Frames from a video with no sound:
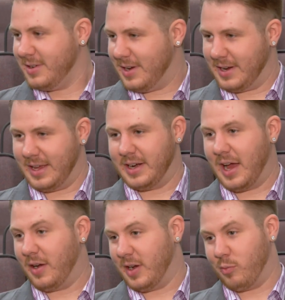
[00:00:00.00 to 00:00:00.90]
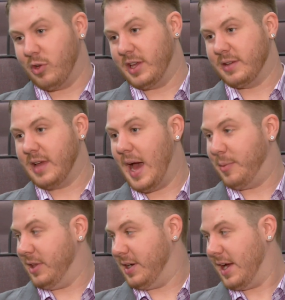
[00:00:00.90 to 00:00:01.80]
got to get it out. And I'm really
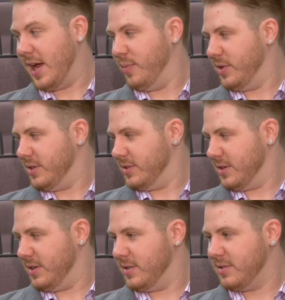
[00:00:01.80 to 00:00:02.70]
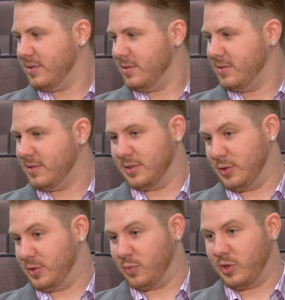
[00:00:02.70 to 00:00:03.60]
happy that I am because because uh,
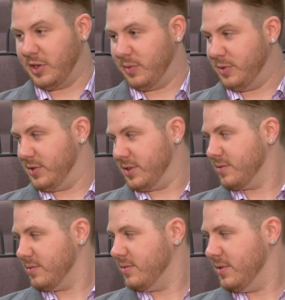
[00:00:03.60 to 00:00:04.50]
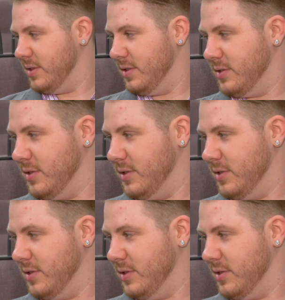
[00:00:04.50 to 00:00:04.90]
there's some really good music well, that's